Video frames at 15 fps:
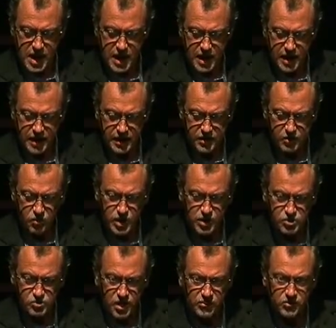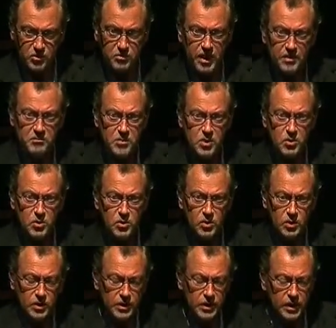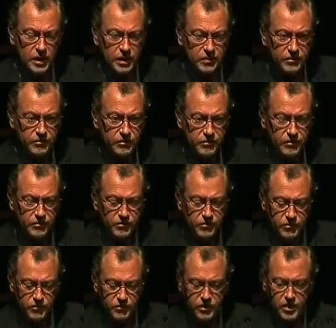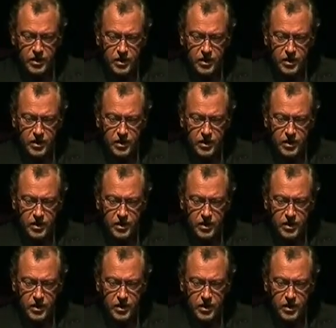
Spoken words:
And we traveled by mule through